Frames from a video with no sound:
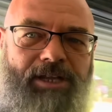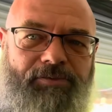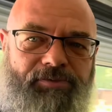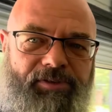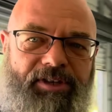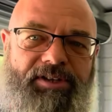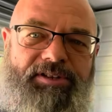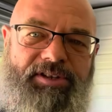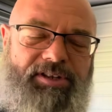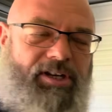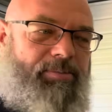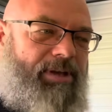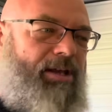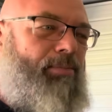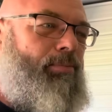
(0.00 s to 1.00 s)
for this is going to
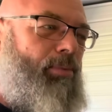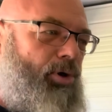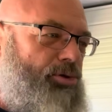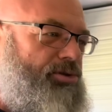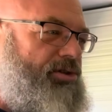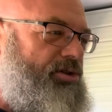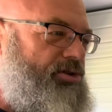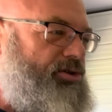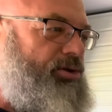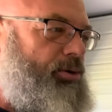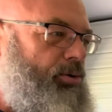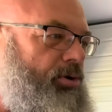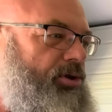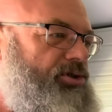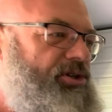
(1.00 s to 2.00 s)
be mostly
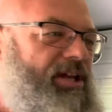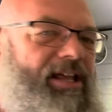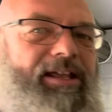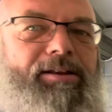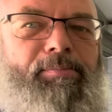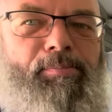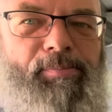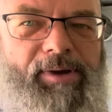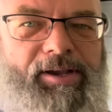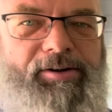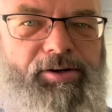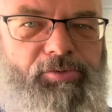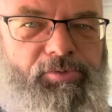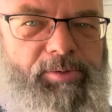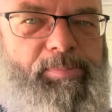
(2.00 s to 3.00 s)
storage and
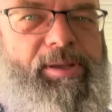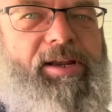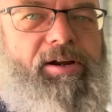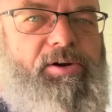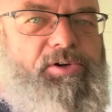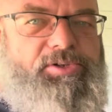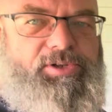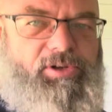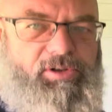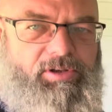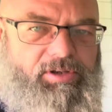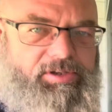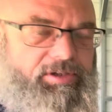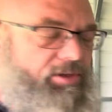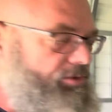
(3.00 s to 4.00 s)
minor repairs
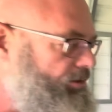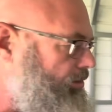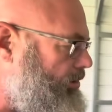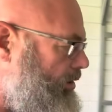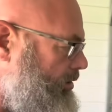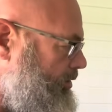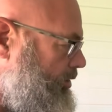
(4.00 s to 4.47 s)
on the lawn